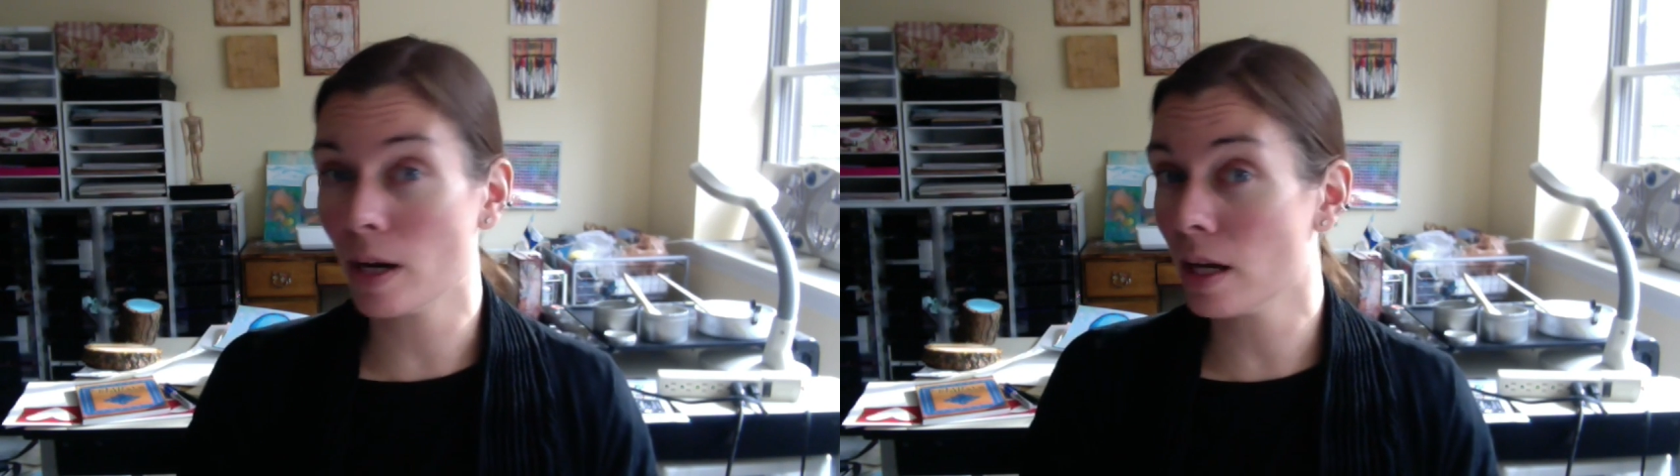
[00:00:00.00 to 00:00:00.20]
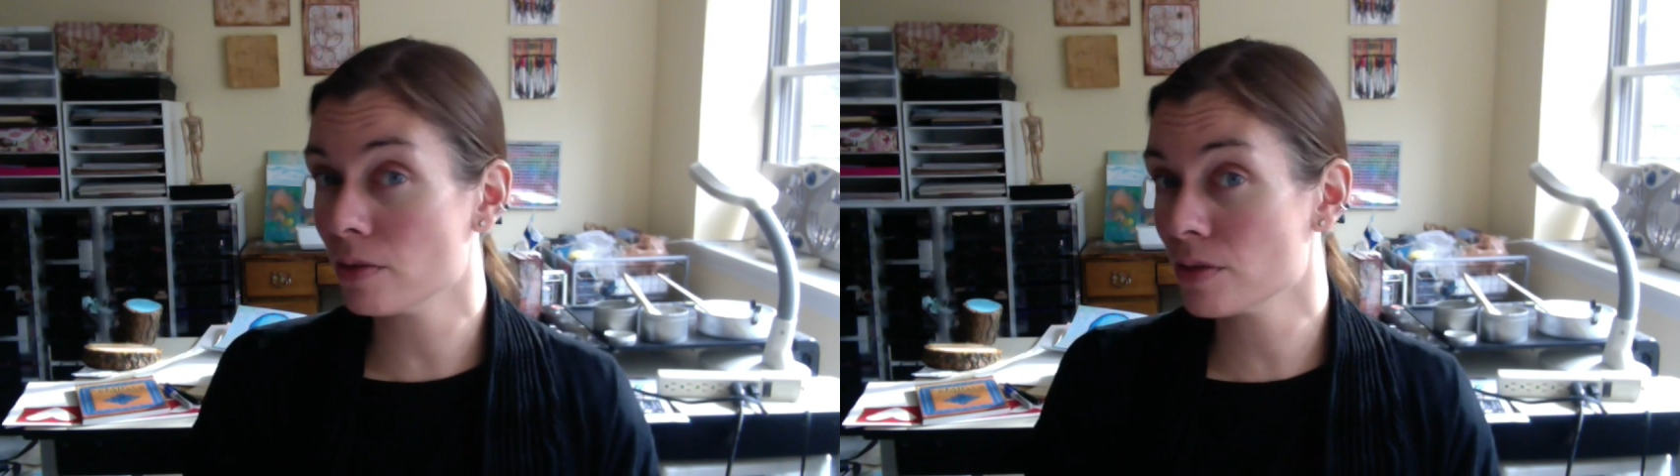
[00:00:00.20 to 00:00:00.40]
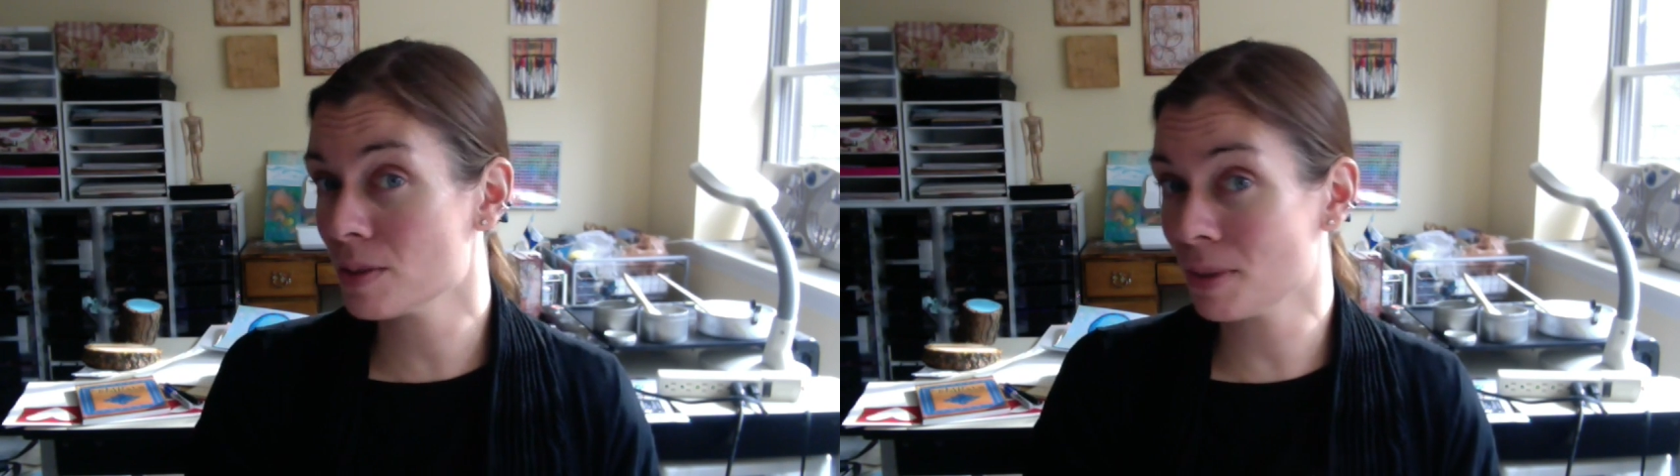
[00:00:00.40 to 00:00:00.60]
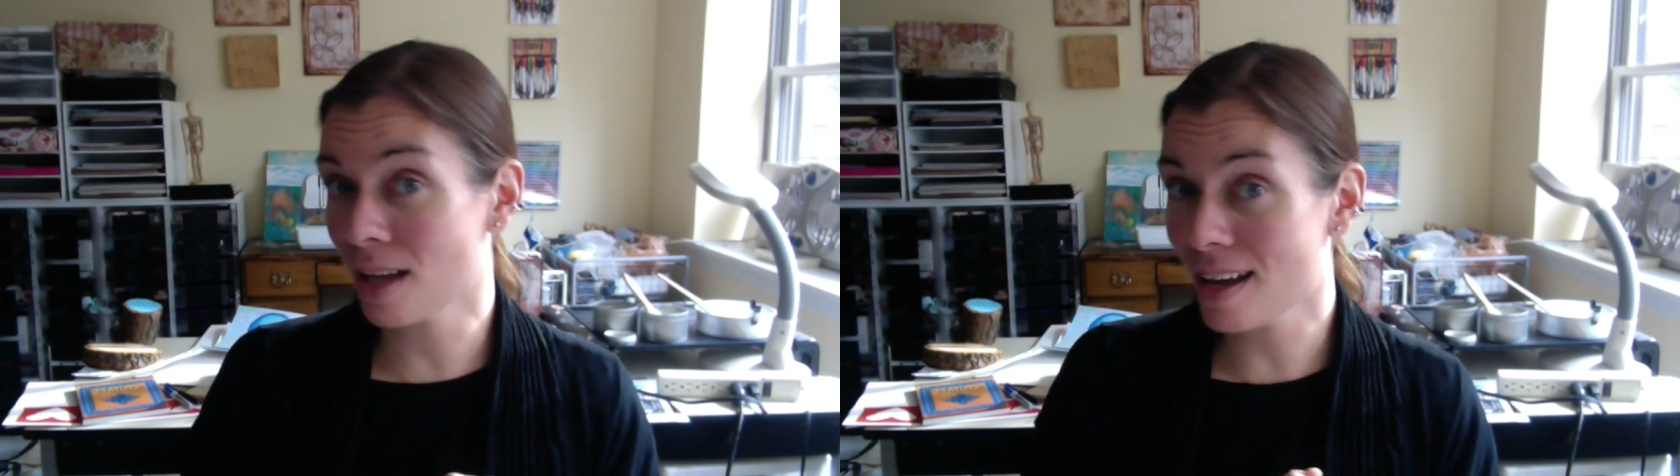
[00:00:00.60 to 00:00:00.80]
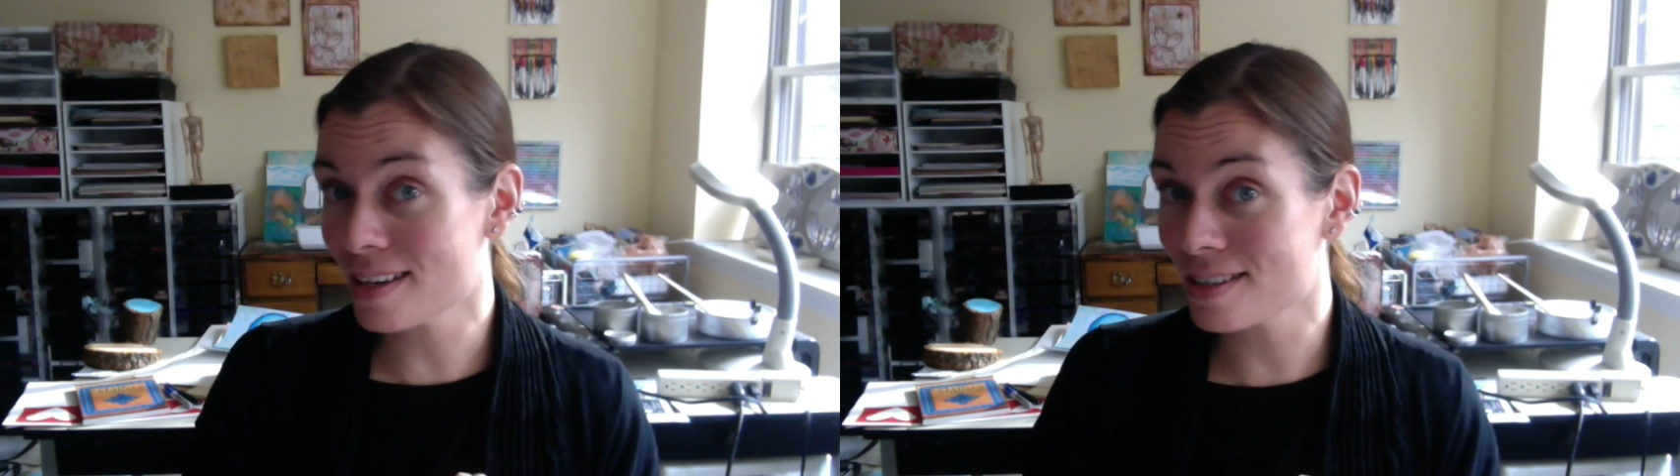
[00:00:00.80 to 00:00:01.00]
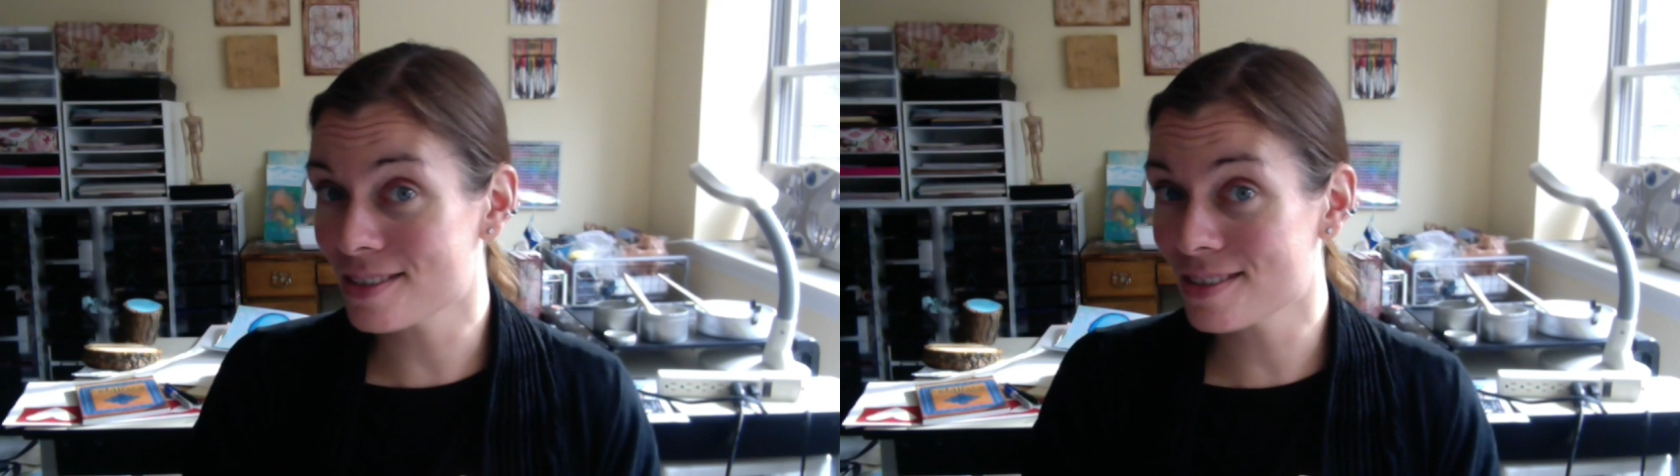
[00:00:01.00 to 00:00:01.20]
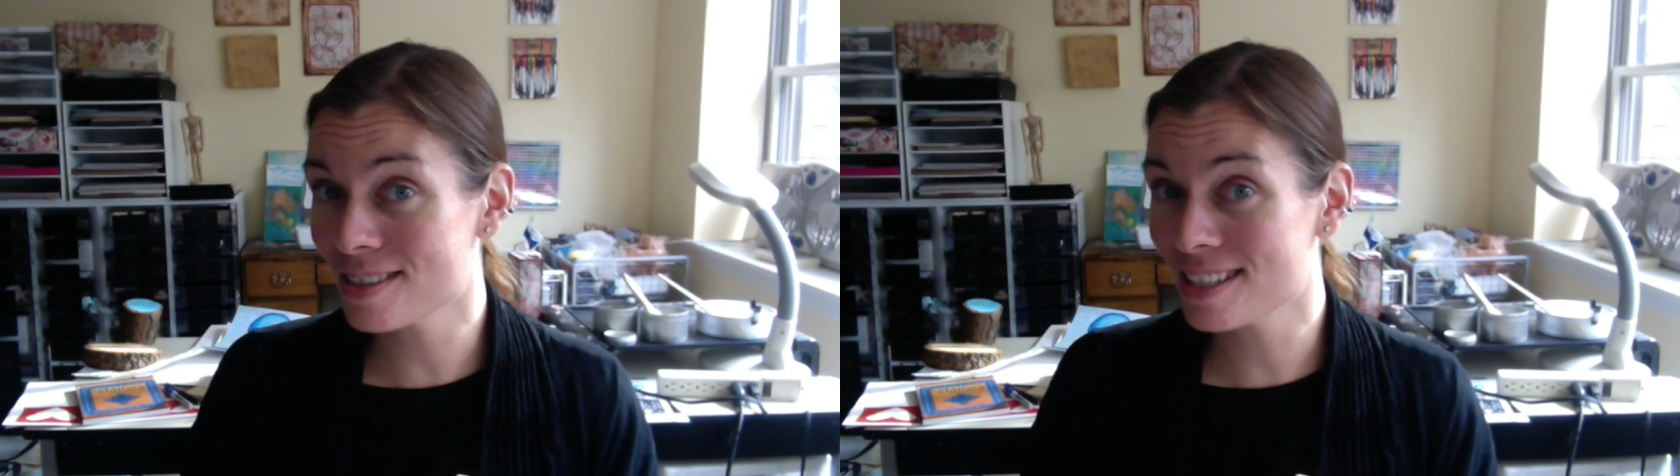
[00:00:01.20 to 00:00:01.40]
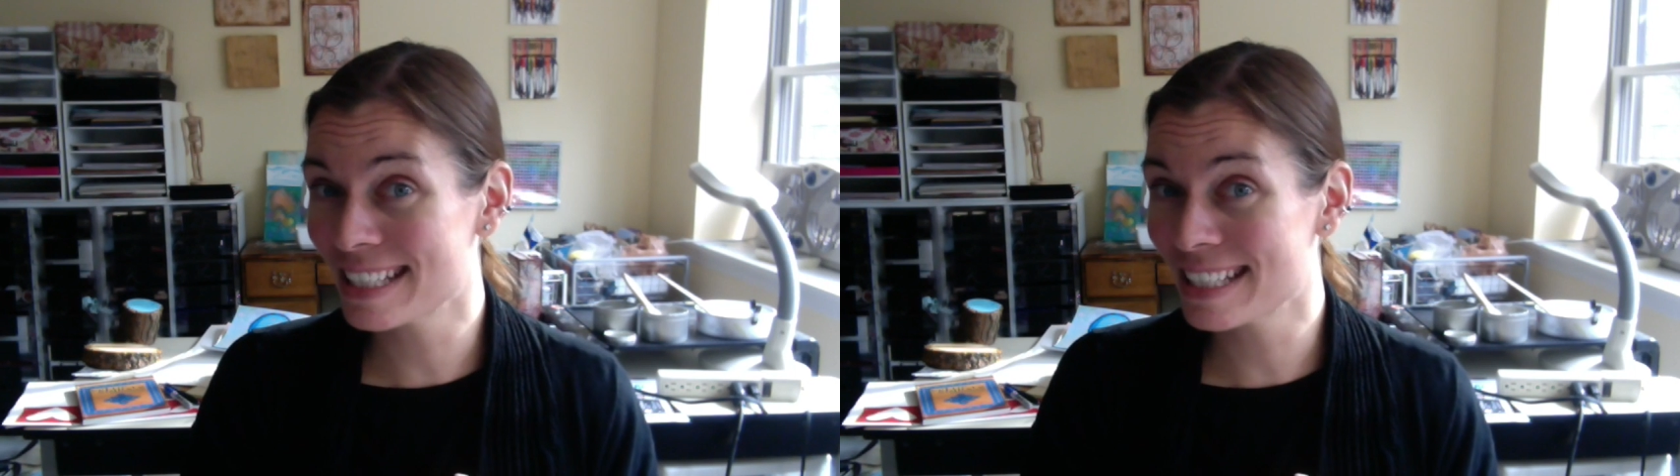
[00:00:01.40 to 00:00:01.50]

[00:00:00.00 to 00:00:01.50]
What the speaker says: out of supplies.